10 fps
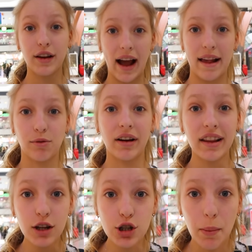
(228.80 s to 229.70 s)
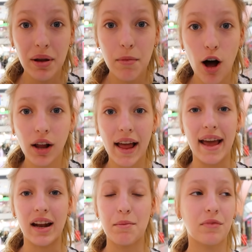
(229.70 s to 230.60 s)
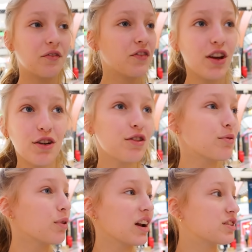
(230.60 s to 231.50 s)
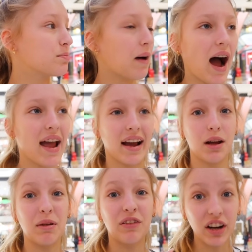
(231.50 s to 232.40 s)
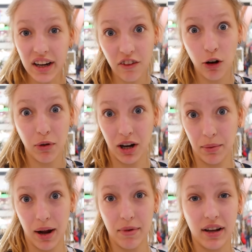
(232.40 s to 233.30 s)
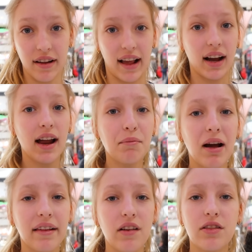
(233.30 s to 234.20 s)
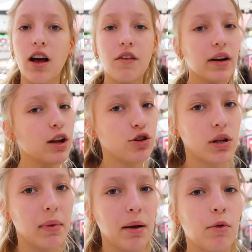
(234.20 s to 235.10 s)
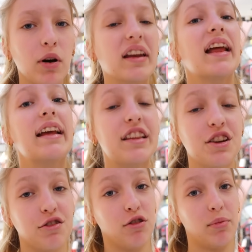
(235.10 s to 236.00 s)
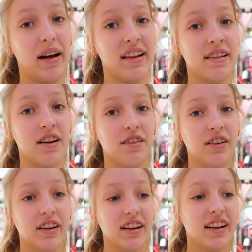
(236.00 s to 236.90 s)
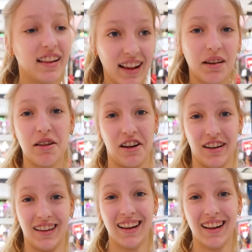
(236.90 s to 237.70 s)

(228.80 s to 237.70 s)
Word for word: So guys, we're in the shopping mall and I'm confused what I should buy. I gotta be very careful what I buy because I gotta buy something not what I usually buy, but what an 18 year old buys. So that's gonna be hard.